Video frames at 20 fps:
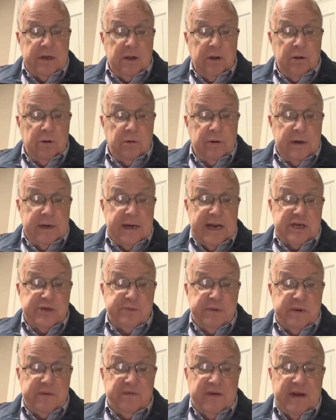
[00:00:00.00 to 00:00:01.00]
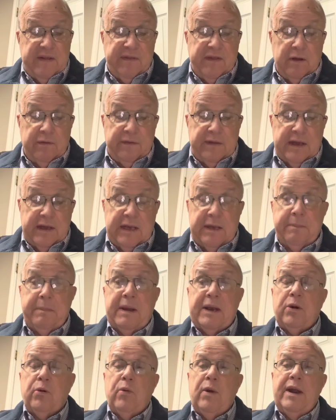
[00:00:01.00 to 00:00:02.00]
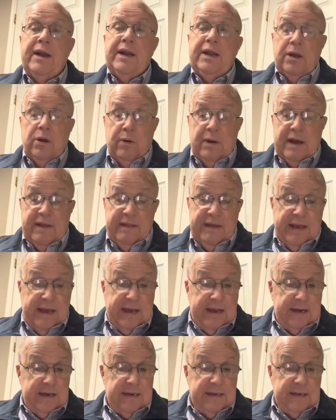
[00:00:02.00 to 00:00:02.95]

holder and asked me if I thought they could make a radio out of that.